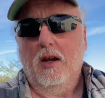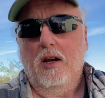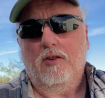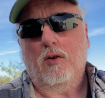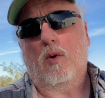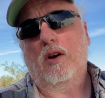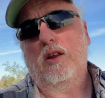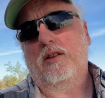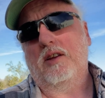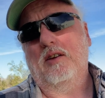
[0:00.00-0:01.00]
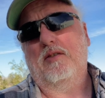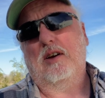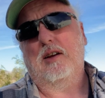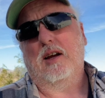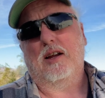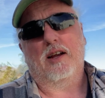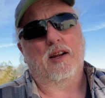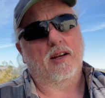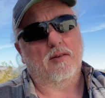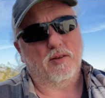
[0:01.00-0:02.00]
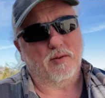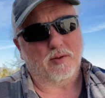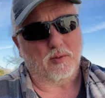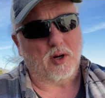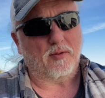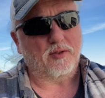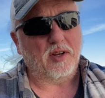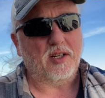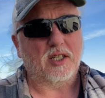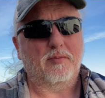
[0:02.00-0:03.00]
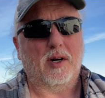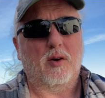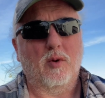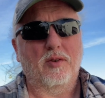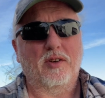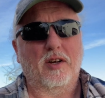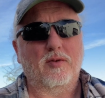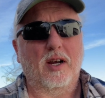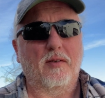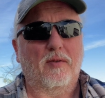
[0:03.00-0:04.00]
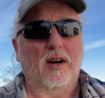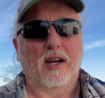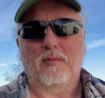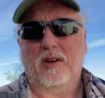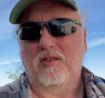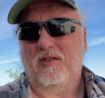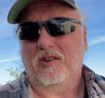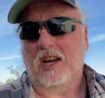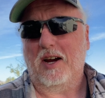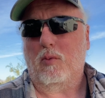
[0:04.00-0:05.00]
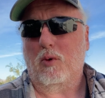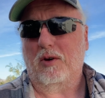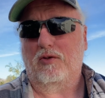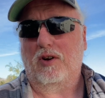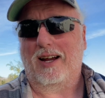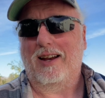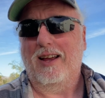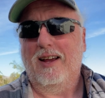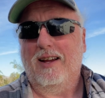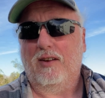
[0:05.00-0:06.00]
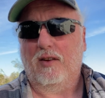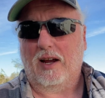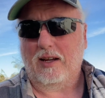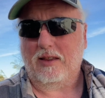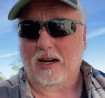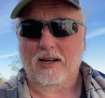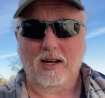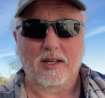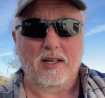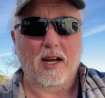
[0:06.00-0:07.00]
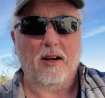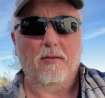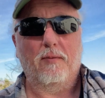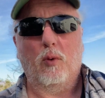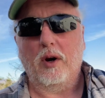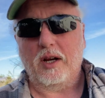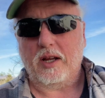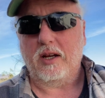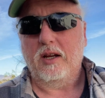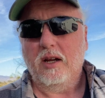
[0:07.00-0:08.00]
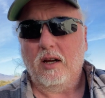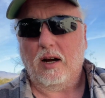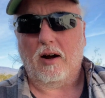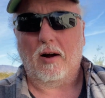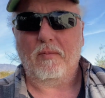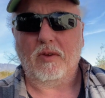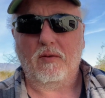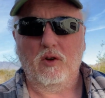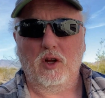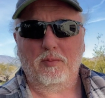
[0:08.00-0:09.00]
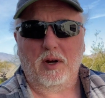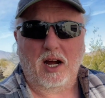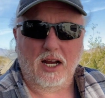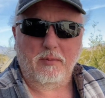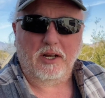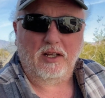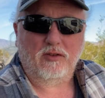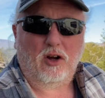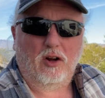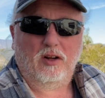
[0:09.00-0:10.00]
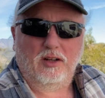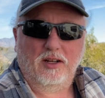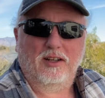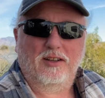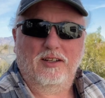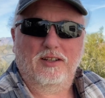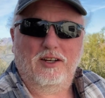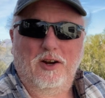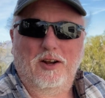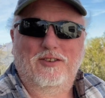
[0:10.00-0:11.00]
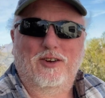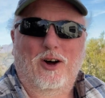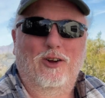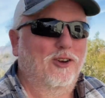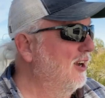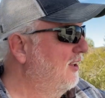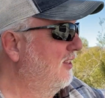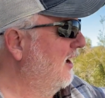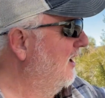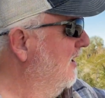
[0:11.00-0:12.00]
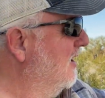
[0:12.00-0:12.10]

So one of the things there was some conversation about was I try and find places to camp where it's not like that. Now you can't avoid it. If you look behind me, it's all, that's all like that.